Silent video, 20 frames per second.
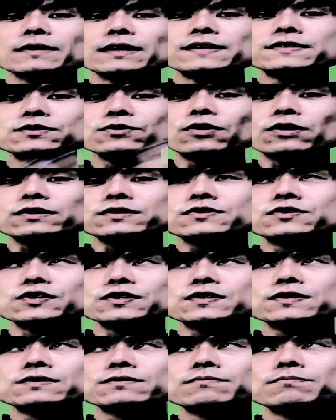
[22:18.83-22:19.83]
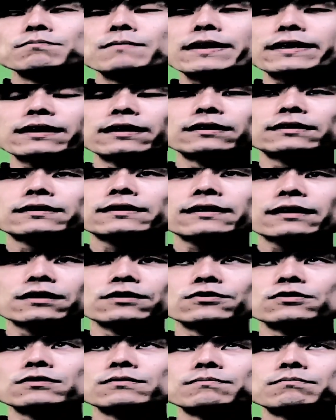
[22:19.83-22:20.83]
is not just making it
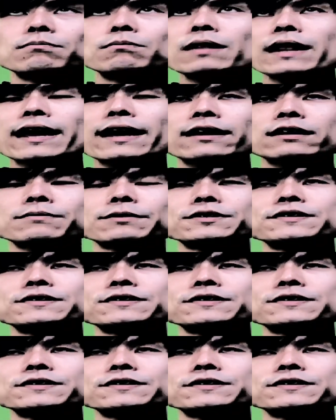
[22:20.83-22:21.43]
color black,